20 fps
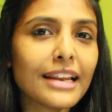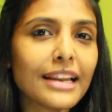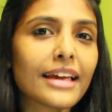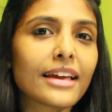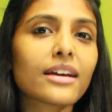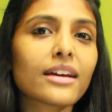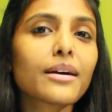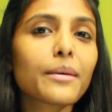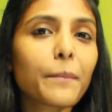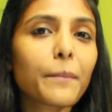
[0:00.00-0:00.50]

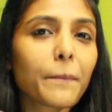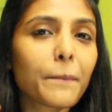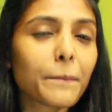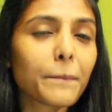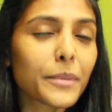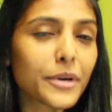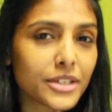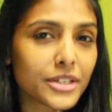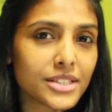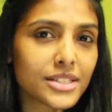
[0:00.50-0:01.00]
link,
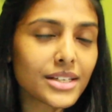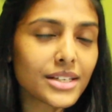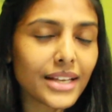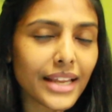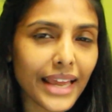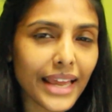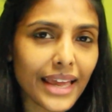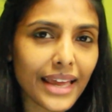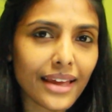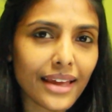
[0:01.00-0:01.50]

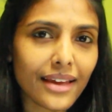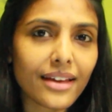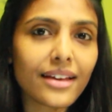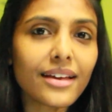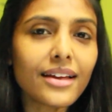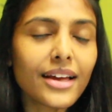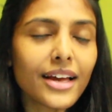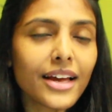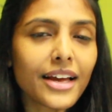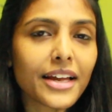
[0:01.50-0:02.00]
person A
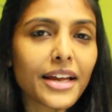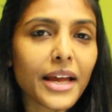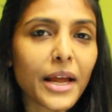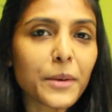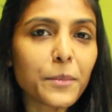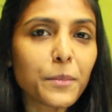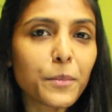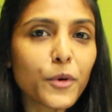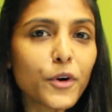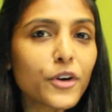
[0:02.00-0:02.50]

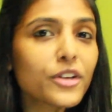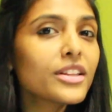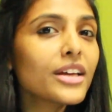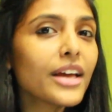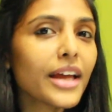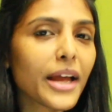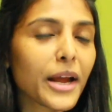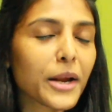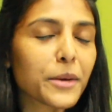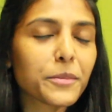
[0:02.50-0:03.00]
can book the
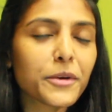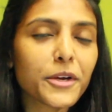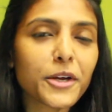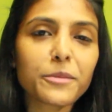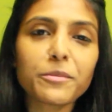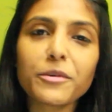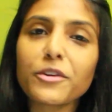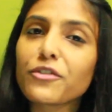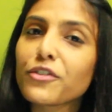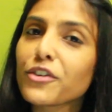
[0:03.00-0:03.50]

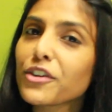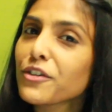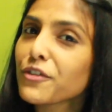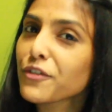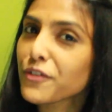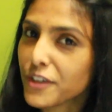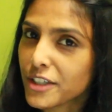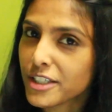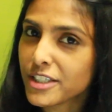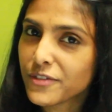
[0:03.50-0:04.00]
Airbnb for the
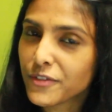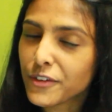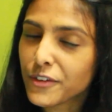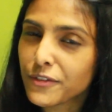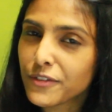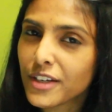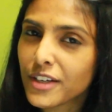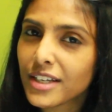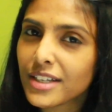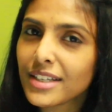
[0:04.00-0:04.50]
first
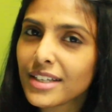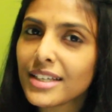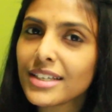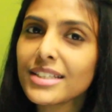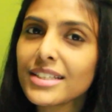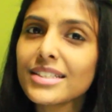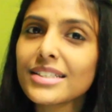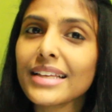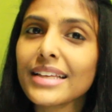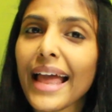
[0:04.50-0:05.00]
15
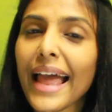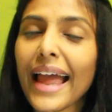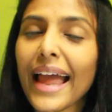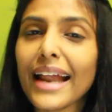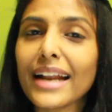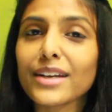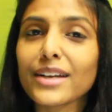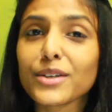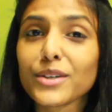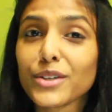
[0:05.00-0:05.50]
days,
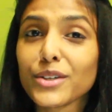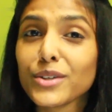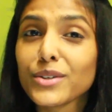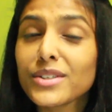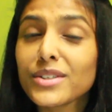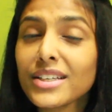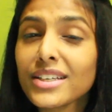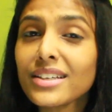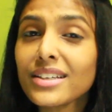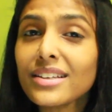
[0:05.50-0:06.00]
and
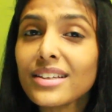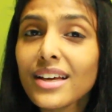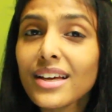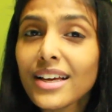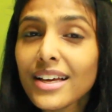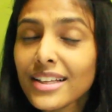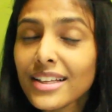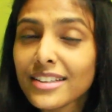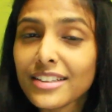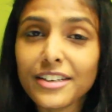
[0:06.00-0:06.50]
using
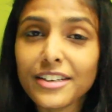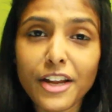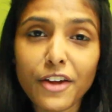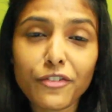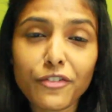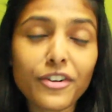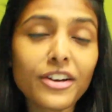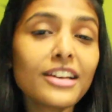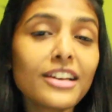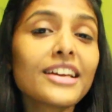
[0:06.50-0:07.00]
the
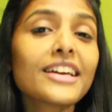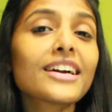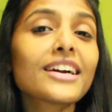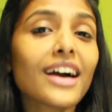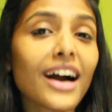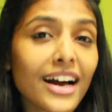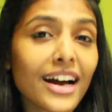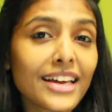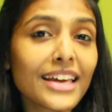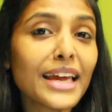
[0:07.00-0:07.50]
referral link
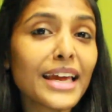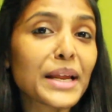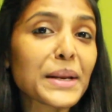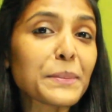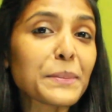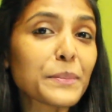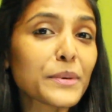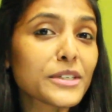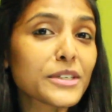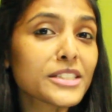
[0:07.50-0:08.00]

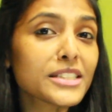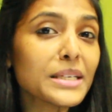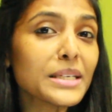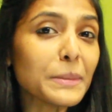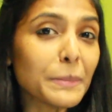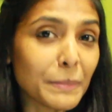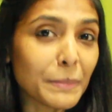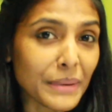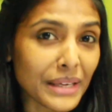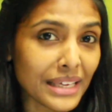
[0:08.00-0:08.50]
again,
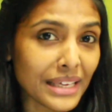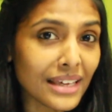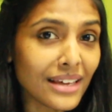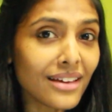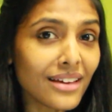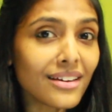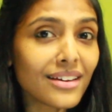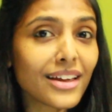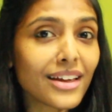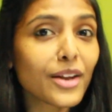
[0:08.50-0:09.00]
person
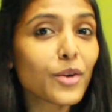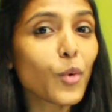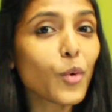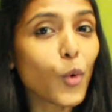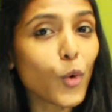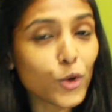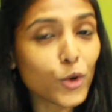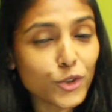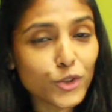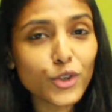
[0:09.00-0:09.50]
B can
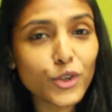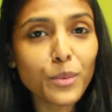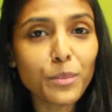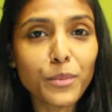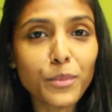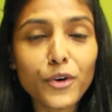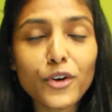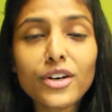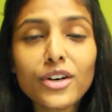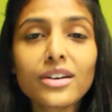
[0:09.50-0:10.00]
also
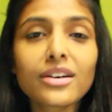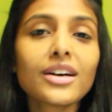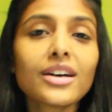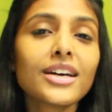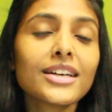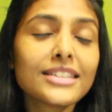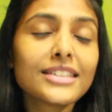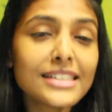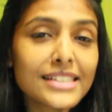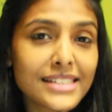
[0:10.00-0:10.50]
book
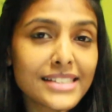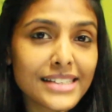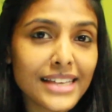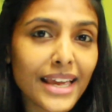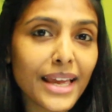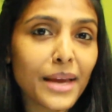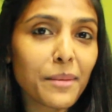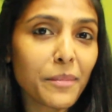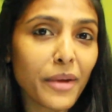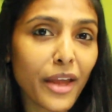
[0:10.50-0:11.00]
the
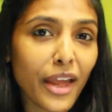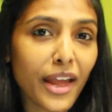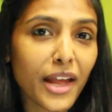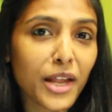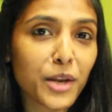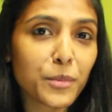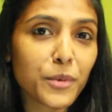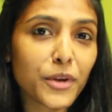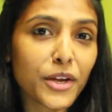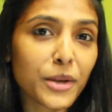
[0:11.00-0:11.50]
same
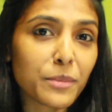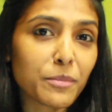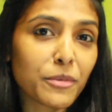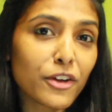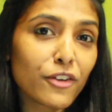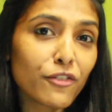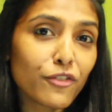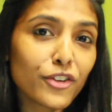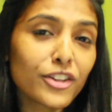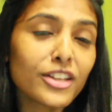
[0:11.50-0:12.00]

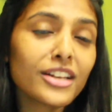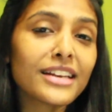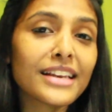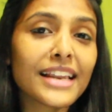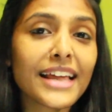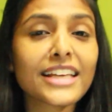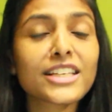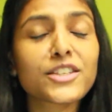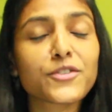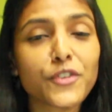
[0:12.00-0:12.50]
Airbnb for the
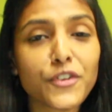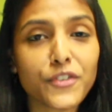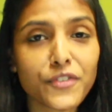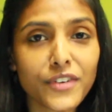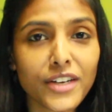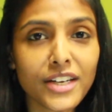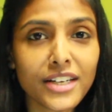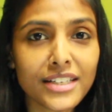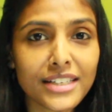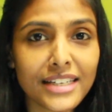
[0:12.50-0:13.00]
next
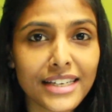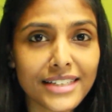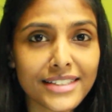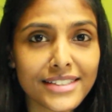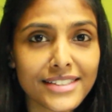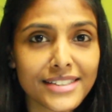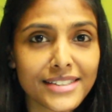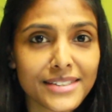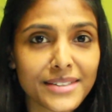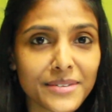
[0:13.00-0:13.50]
15
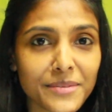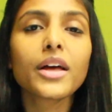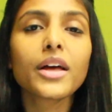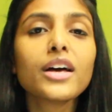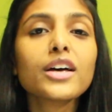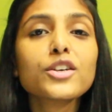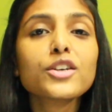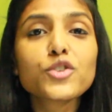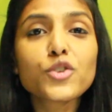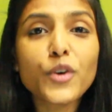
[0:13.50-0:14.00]
days.
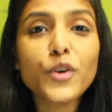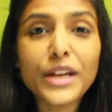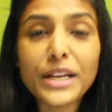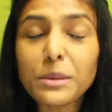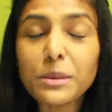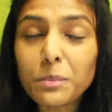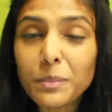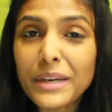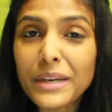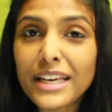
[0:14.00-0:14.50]
So
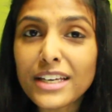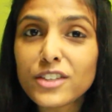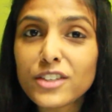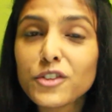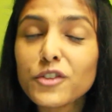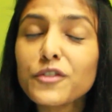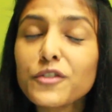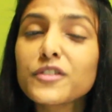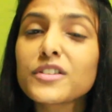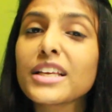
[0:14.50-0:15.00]
in
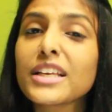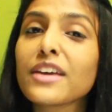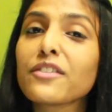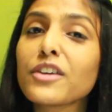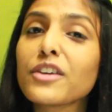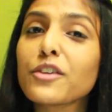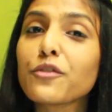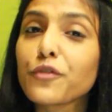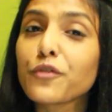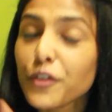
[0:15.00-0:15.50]
place of
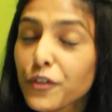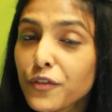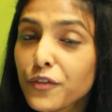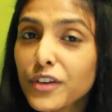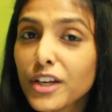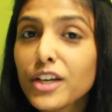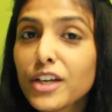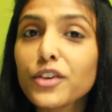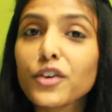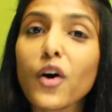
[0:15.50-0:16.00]
saving
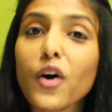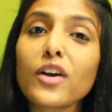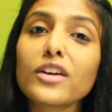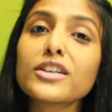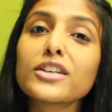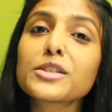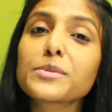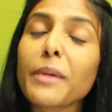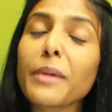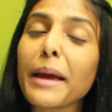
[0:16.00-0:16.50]

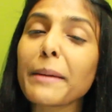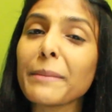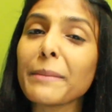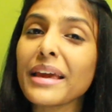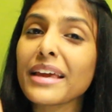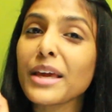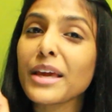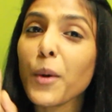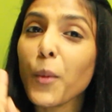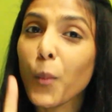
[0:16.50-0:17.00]
$50 by
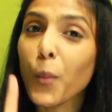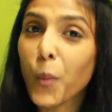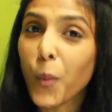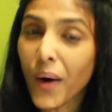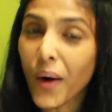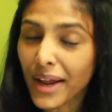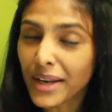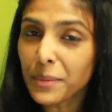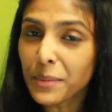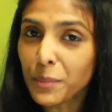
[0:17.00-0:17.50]
making
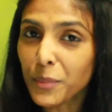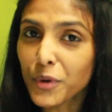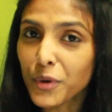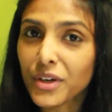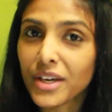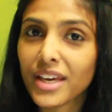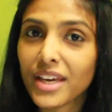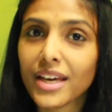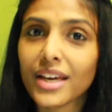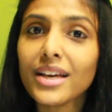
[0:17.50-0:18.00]
one
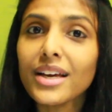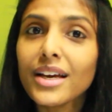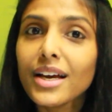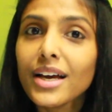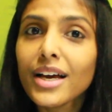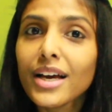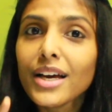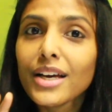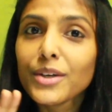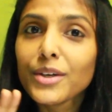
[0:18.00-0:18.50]
booking,
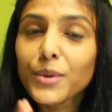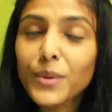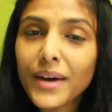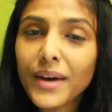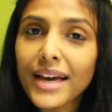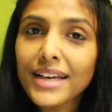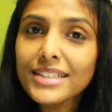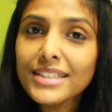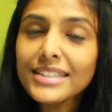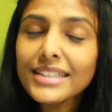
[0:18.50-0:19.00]
you
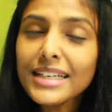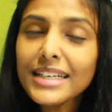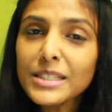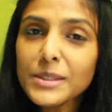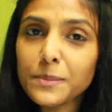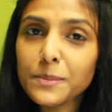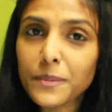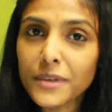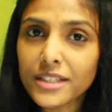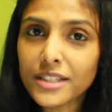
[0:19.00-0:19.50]
guys can
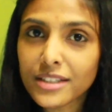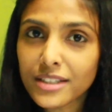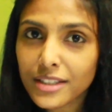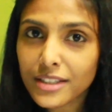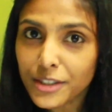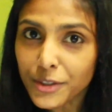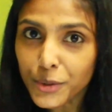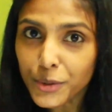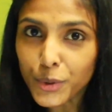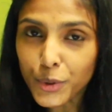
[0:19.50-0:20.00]
split it
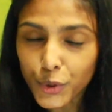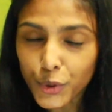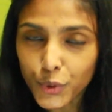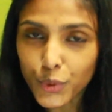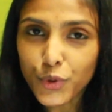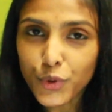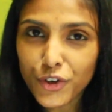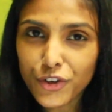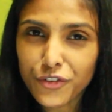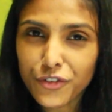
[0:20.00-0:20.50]
into
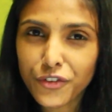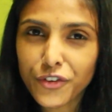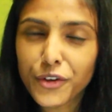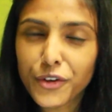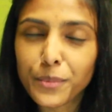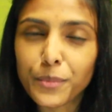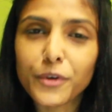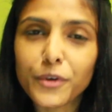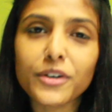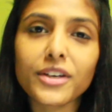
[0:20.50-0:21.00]
2
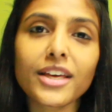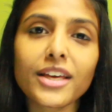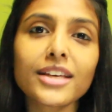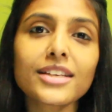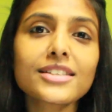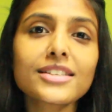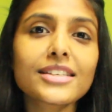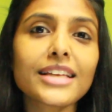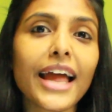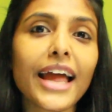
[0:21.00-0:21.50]
different
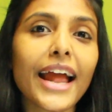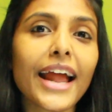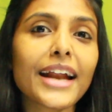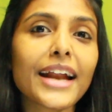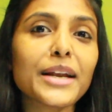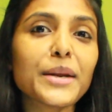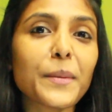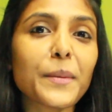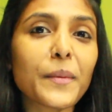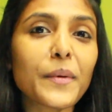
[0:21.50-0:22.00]
bookings
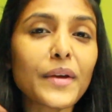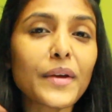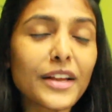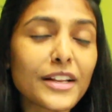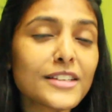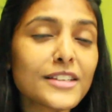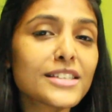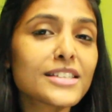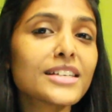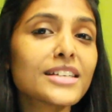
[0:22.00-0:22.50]
and
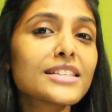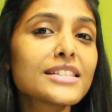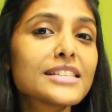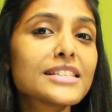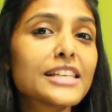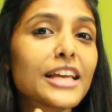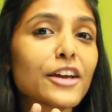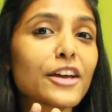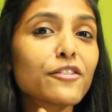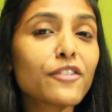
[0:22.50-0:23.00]
instead
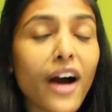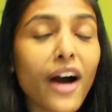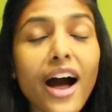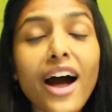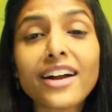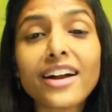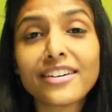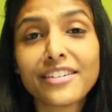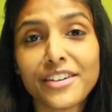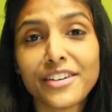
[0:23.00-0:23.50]
save
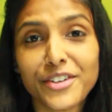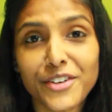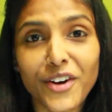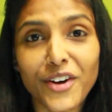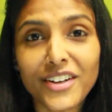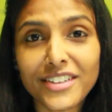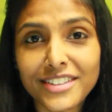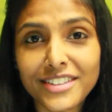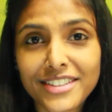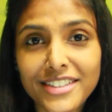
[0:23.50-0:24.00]

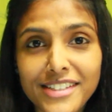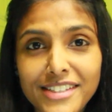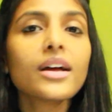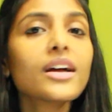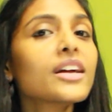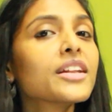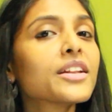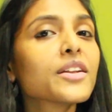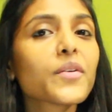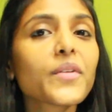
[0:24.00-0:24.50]
$100.
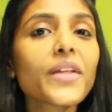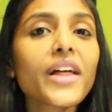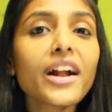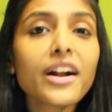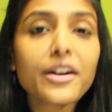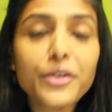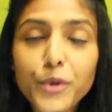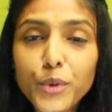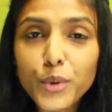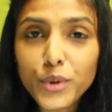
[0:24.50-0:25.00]
Now there
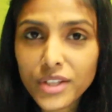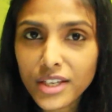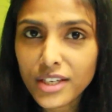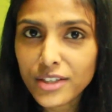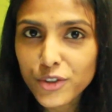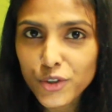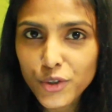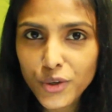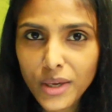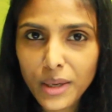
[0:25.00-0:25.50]
are 2
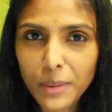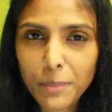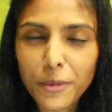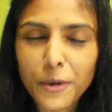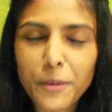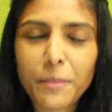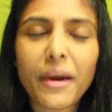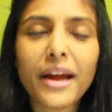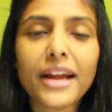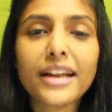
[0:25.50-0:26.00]
things to keep
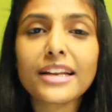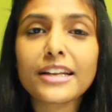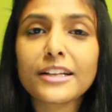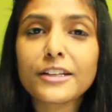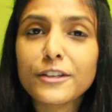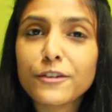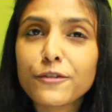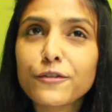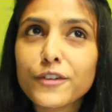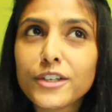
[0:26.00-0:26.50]
in mind.
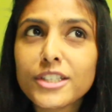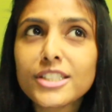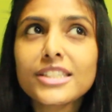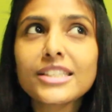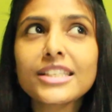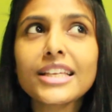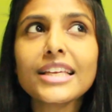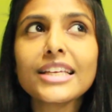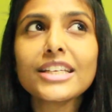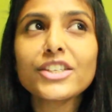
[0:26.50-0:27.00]
The
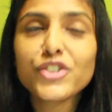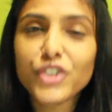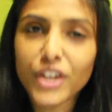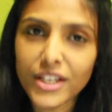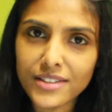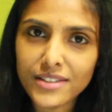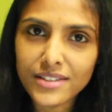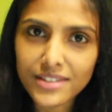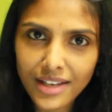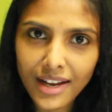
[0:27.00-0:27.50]
first thing,
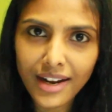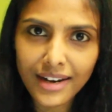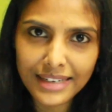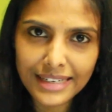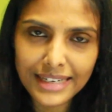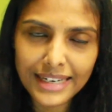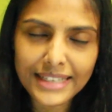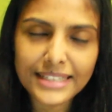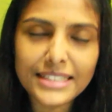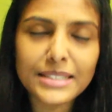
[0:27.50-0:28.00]
chances are
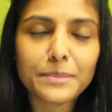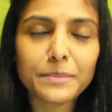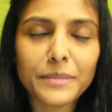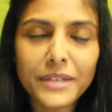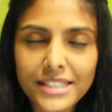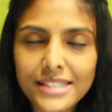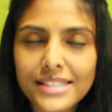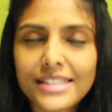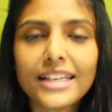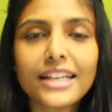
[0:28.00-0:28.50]
less,
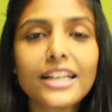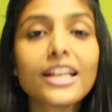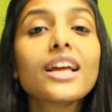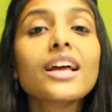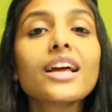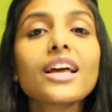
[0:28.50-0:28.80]
but still,